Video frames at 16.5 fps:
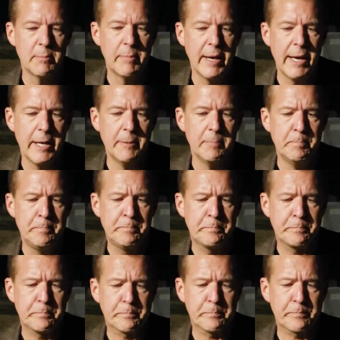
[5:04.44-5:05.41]
in bed
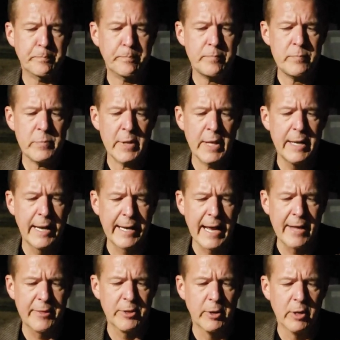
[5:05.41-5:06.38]
and I
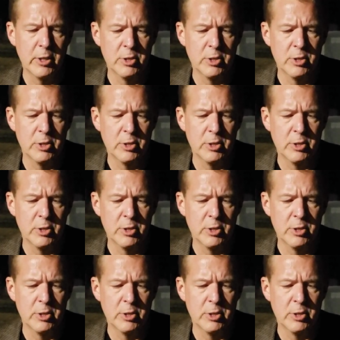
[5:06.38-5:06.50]
got the,